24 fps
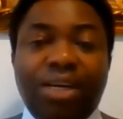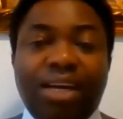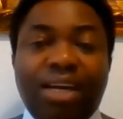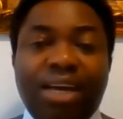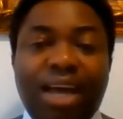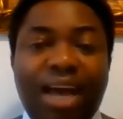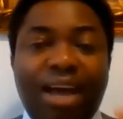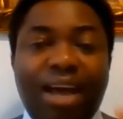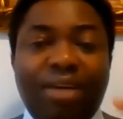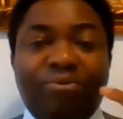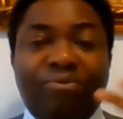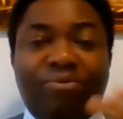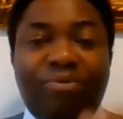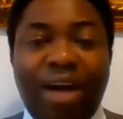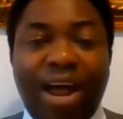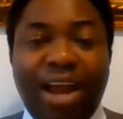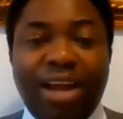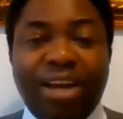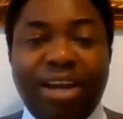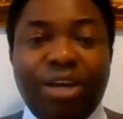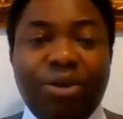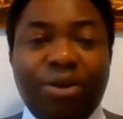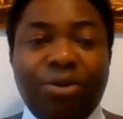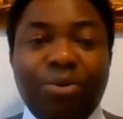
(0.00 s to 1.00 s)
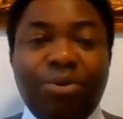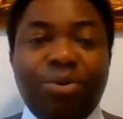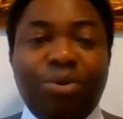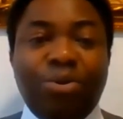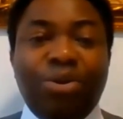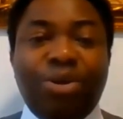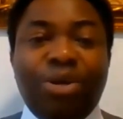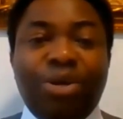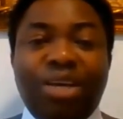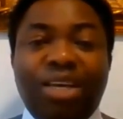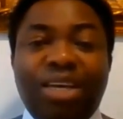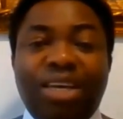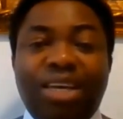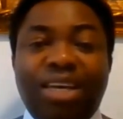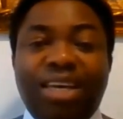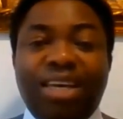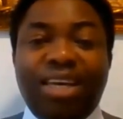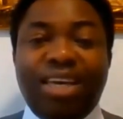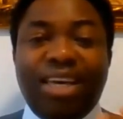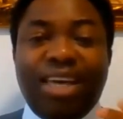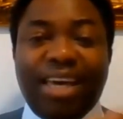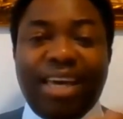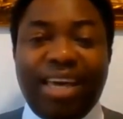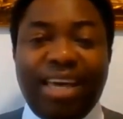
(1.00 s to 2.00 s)
And value,
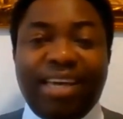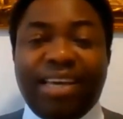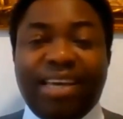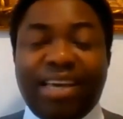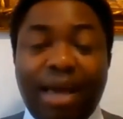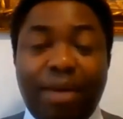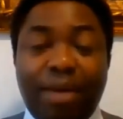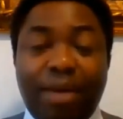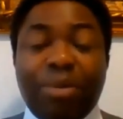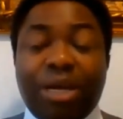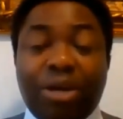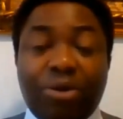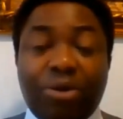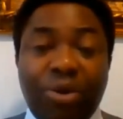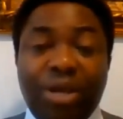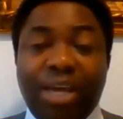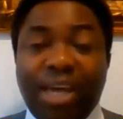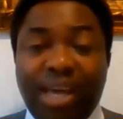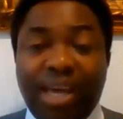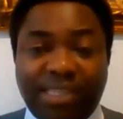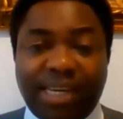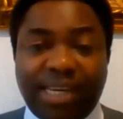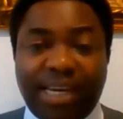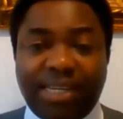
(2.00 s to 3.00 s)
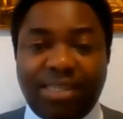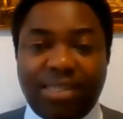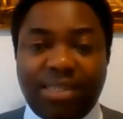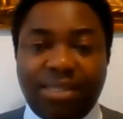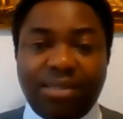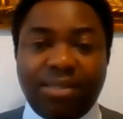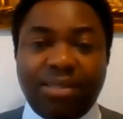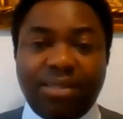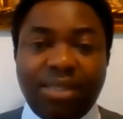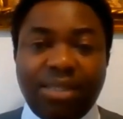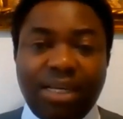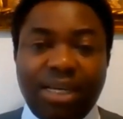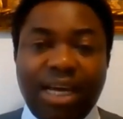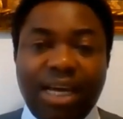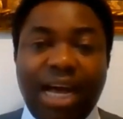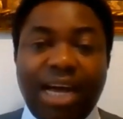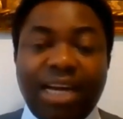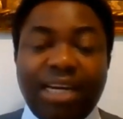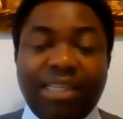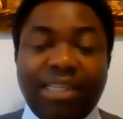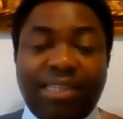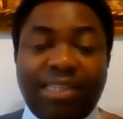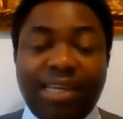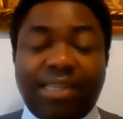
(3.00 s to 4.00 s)
it can be created.
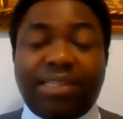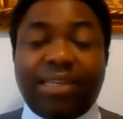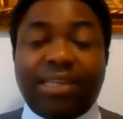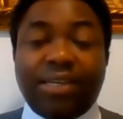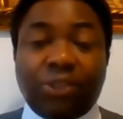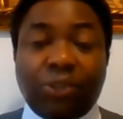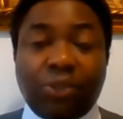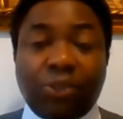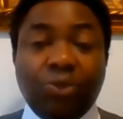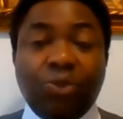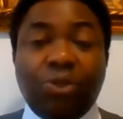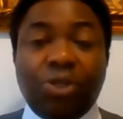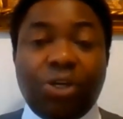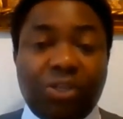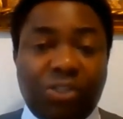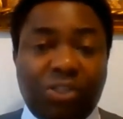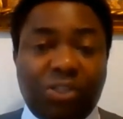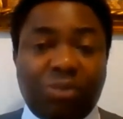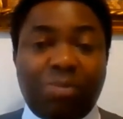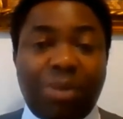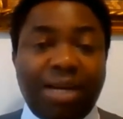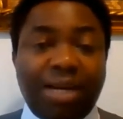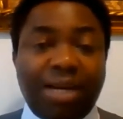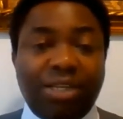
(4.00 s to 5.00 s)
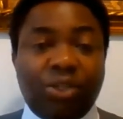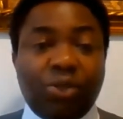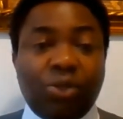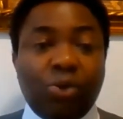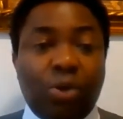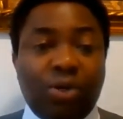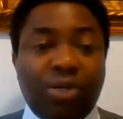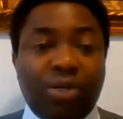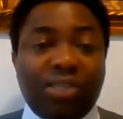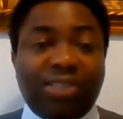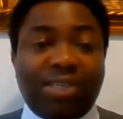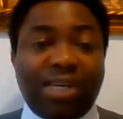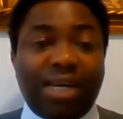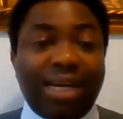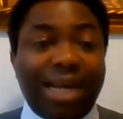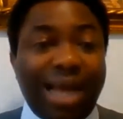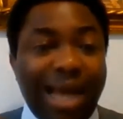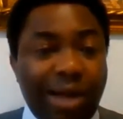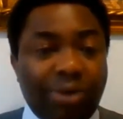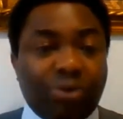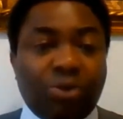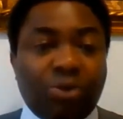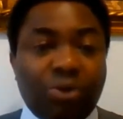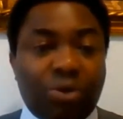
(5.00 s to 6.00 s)
And it takes a studious mind to understand
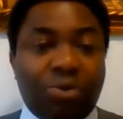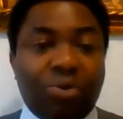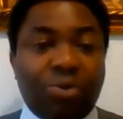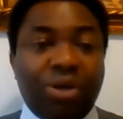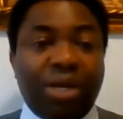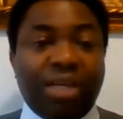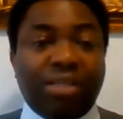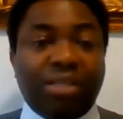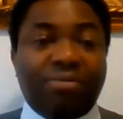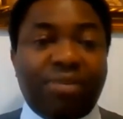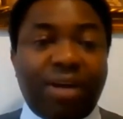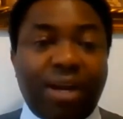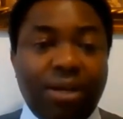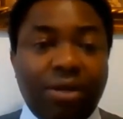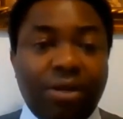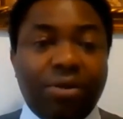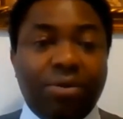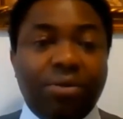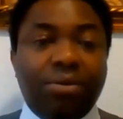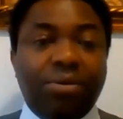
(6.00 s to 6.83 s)
how to create value.